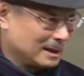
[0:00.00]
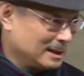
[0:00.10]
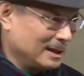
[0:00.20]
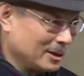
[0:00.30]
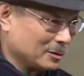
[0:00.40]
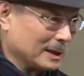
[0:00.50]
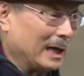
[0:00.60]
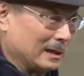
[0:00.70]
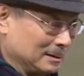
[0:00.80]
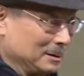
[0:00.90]
You don't buy it
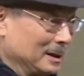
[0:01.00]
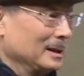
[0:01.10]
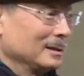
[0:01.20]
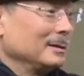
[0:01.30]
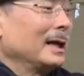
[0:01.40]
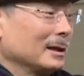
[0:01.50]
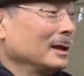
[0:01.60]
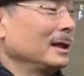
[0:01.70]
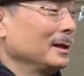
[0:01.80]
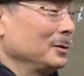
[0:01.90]
like that.
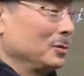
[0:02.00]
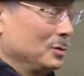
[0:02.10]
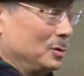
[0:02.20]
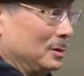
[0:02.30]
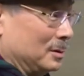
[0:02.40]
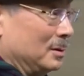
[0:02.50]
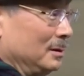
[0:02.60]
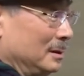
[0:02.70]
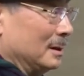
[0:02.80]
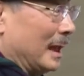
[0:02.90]
You buy
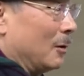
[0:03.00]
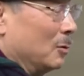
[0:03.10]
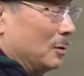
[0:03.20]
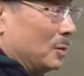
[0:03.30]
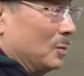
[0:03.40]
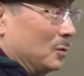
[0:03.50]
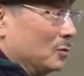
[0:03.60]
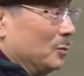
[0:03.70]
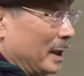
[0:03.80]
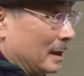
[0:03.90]
what you saw in an
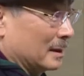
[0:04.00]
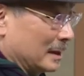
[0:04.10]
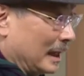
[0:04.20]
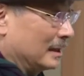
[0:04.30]
ad.